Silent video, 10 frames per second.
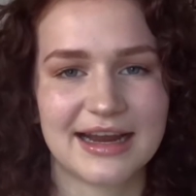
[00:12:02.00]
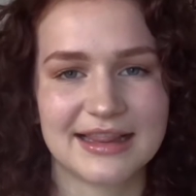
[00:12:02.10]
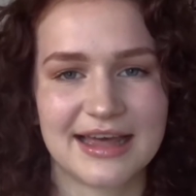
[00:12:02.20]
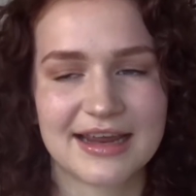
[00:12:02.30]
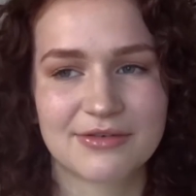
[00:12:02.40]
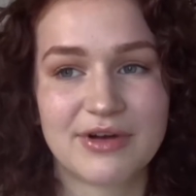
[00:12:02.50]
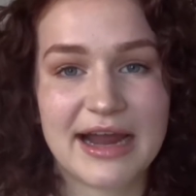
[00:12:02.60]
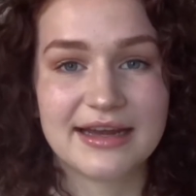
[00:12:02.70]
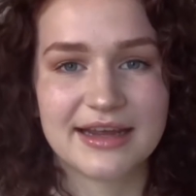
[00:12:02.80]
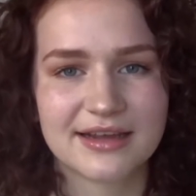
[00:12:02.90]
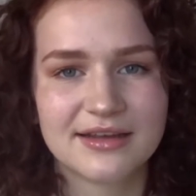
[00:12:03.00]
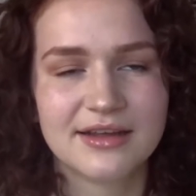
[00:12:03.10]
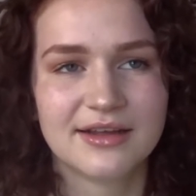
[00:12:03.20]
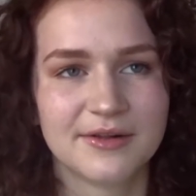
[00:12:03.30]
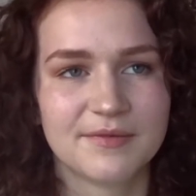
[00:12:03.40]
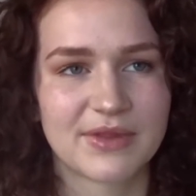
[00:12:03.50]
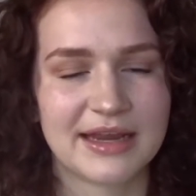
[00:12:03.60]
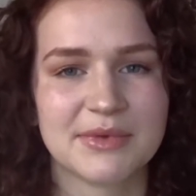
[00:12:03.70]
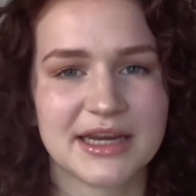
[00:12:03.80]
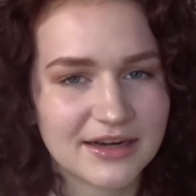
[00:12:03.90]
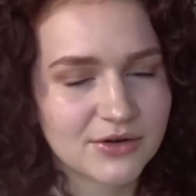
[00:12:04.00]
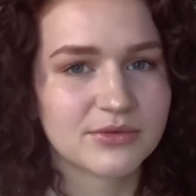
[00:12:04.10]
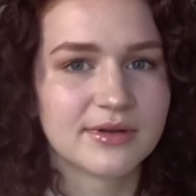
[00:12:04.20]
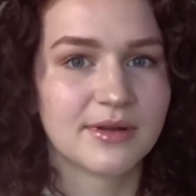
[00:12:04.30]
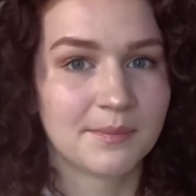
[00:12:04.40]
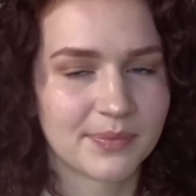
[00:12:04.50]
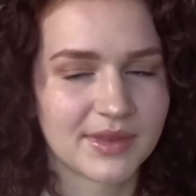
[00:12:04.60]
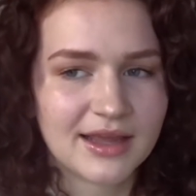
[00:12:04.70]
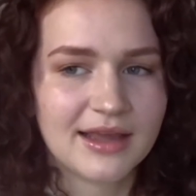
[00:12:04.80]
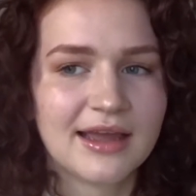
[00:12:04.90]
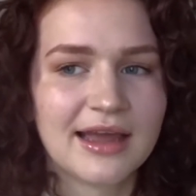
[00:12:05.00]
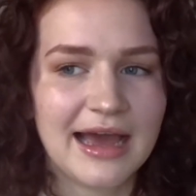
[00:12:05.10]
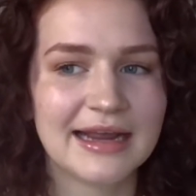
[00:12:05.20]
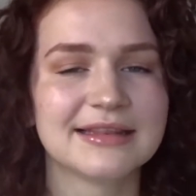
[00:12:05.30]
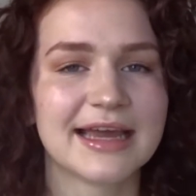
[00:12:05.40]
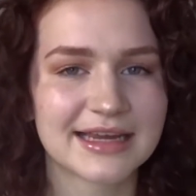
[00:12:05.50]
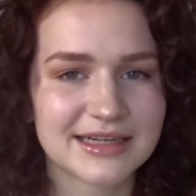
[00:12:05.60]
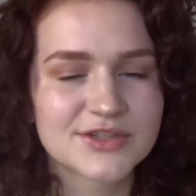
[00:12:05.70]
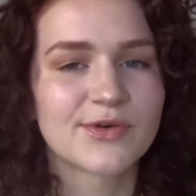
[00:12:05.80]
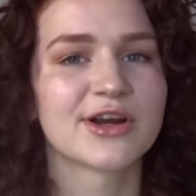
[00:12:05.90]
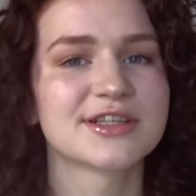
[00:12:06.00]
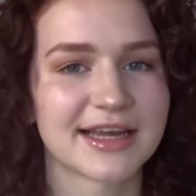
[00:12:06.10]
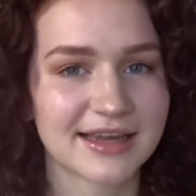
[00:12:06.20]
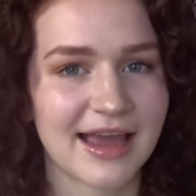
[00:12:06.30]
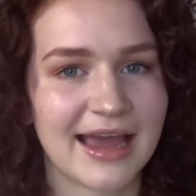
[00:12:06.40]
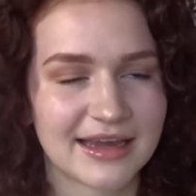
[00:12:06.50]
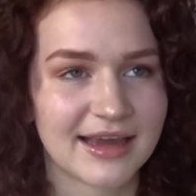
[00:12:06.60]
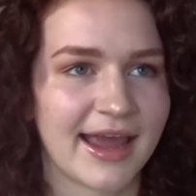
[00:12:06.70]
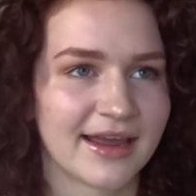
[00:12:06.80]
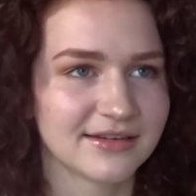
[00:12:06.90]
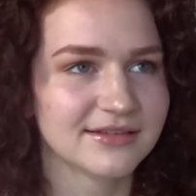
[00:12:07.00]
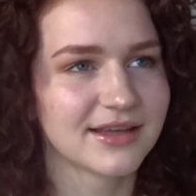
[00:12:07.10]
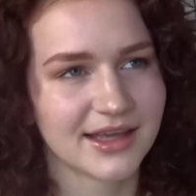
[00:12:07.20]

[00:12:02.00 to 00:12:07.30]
I like writing. I mean, I don't I like it as far as I, I can.